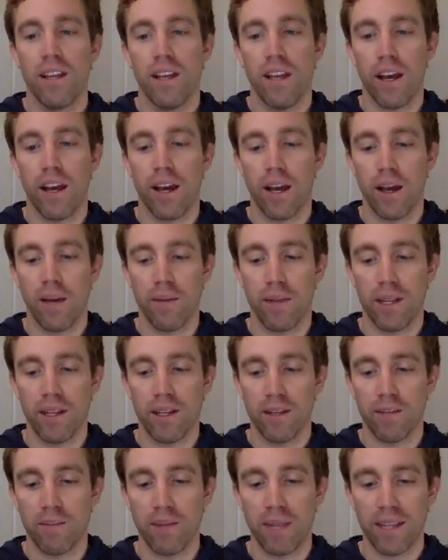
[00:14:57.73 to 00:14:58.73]
I mean,
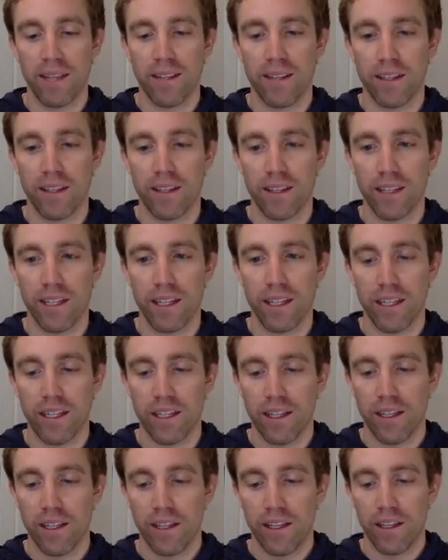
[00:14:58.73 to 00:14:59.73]
you're basically